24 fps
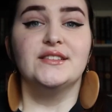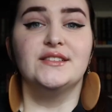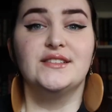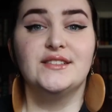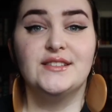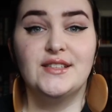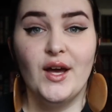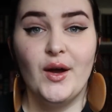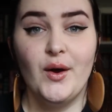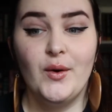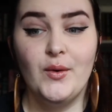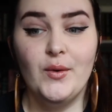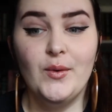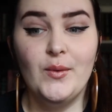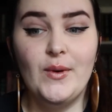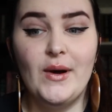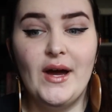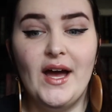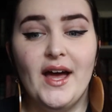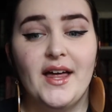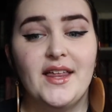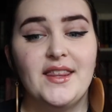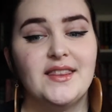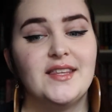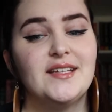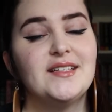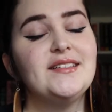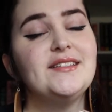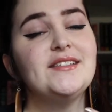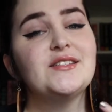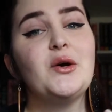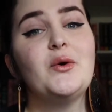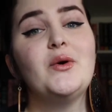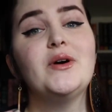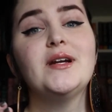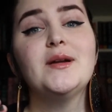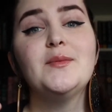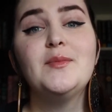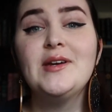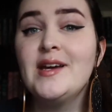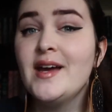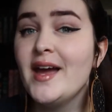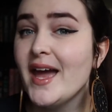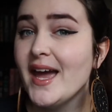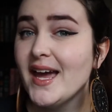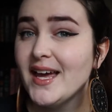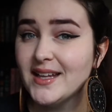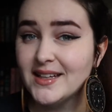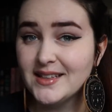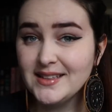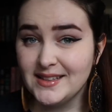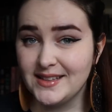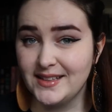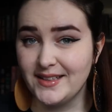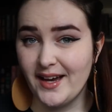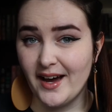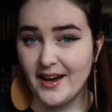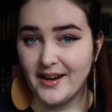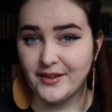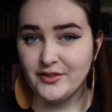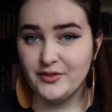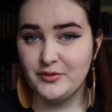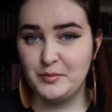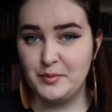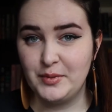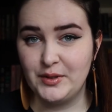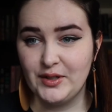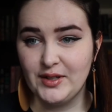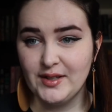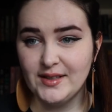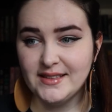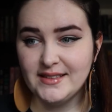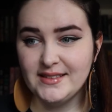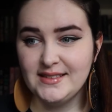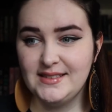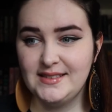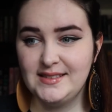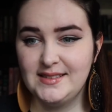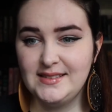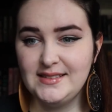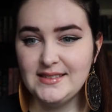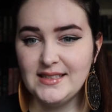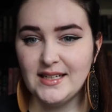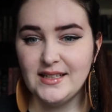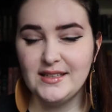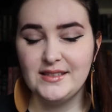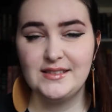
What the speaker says: So this is going to be a lot of books.